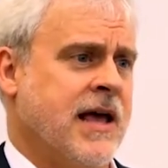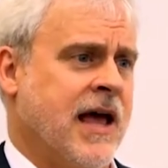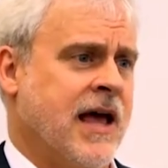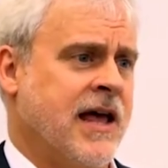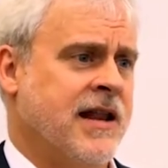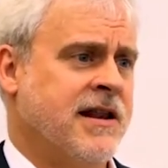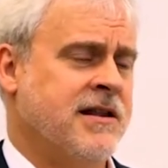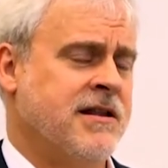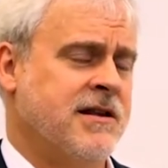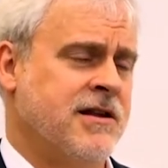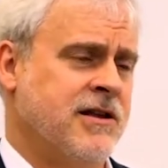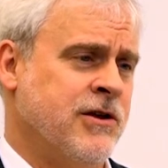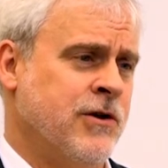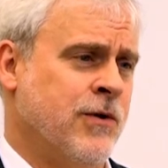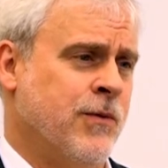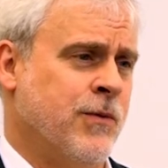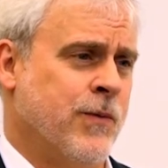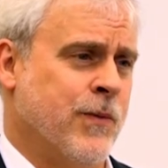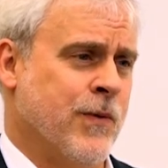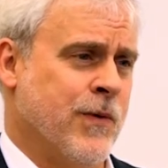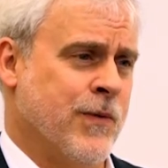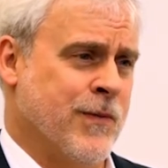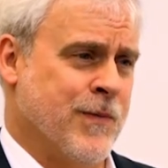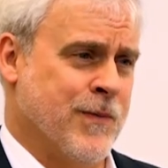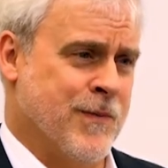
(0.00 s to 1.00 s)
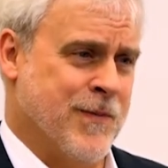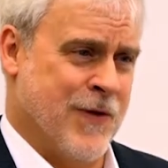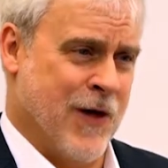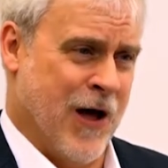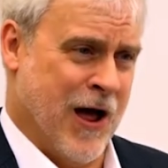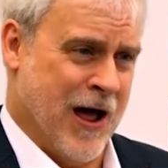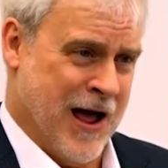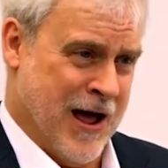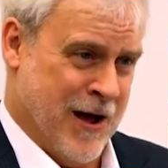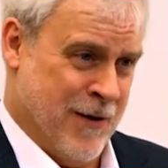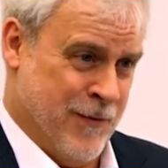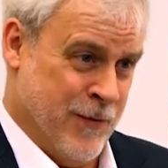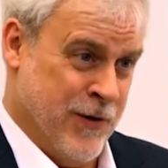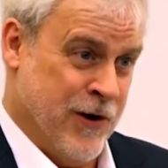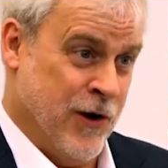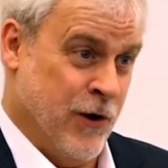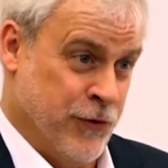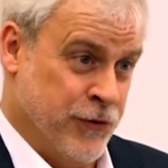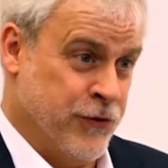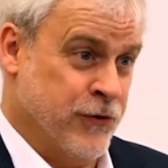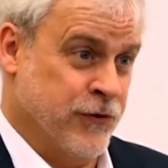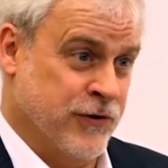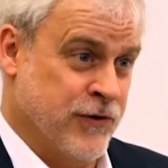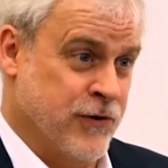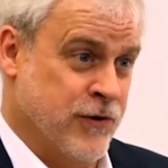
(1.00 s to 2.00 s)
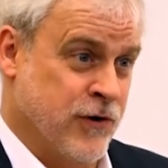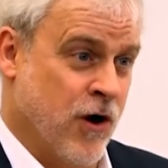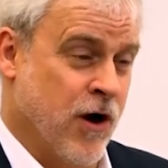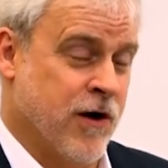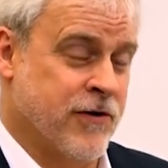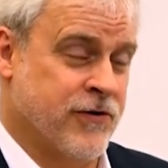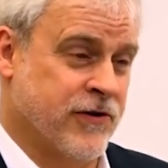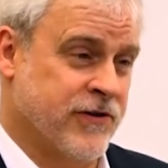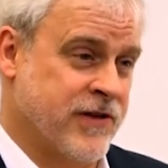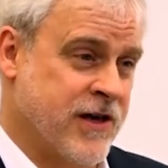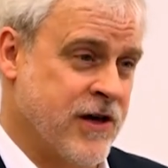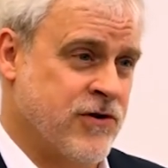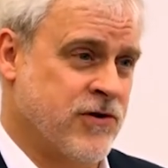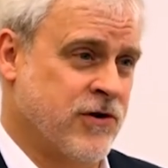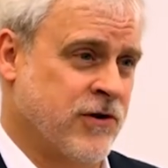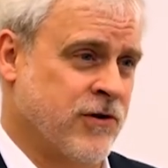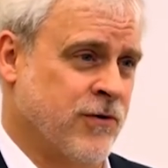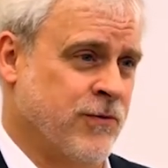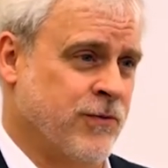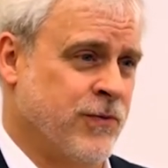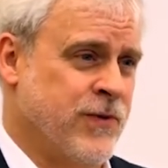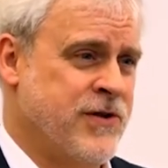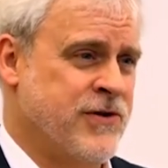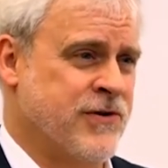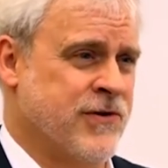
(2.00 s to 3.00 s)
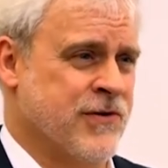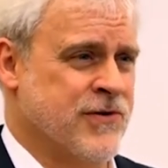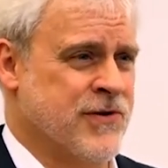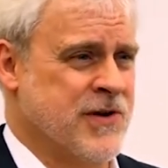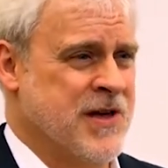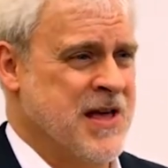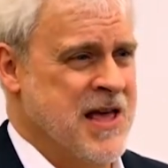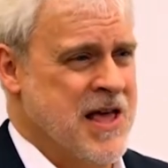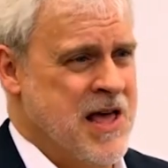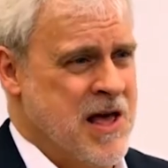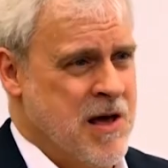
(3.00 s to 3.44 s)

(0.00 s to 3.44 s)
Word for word: And you know, uh, we also do consultation or research.